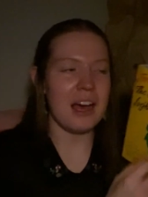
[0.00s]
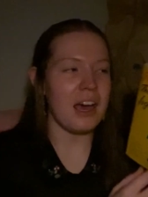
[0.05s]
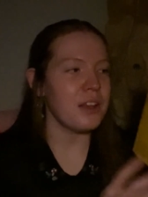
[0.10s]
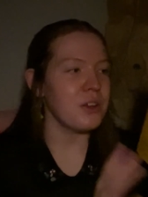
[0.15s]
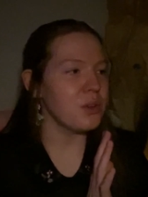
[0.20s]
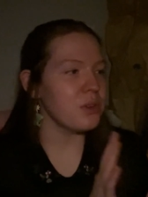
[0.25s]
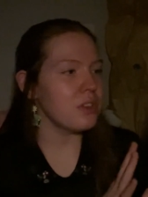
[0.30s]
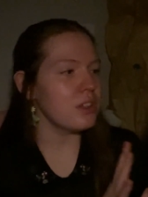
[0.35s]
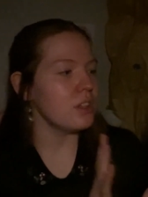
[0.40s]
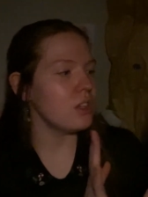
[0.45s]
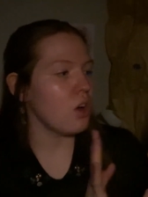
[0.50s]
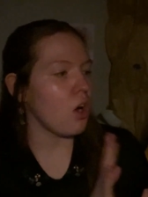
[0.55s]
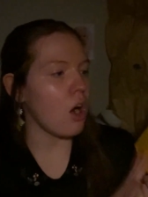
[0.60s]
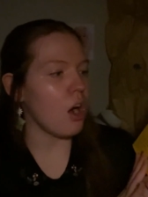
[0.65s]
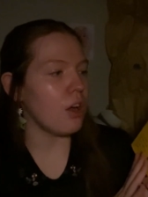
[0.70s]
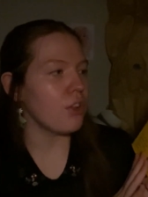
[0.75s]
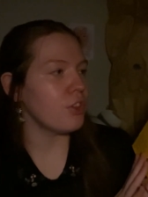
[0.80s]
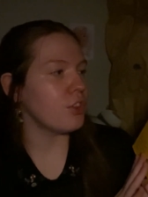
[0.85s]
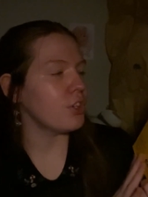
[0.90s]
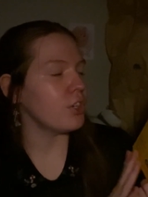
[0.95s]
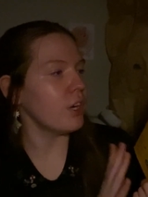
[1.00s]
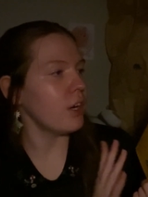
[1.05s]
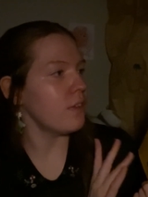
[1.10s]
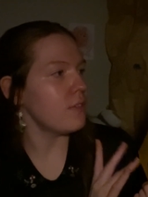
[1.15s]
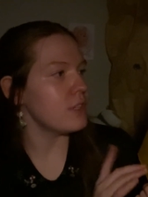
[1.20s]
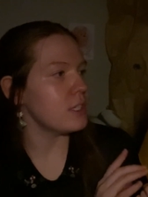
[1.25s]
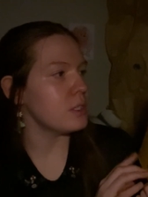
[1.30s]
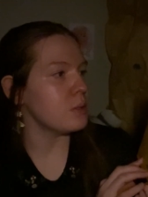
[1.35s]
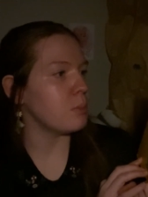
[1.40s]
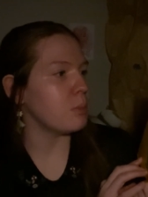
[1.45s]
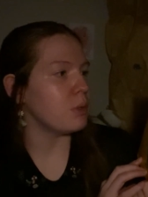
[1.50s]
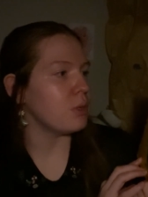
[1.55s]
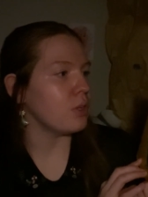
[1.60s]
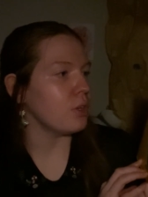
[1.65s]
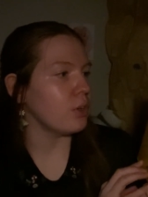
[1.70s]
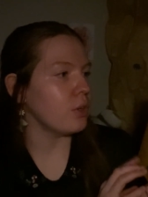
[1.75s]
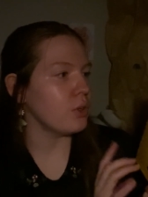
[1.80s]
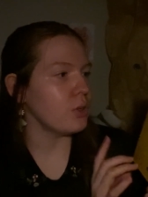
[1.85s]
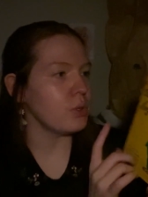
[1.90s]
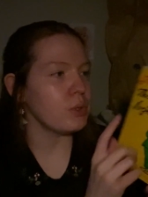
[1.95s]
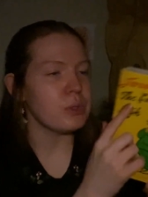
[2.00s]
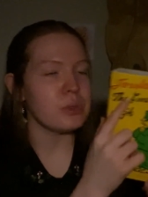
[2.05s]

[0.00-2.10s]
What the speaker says: I know that the author of this book,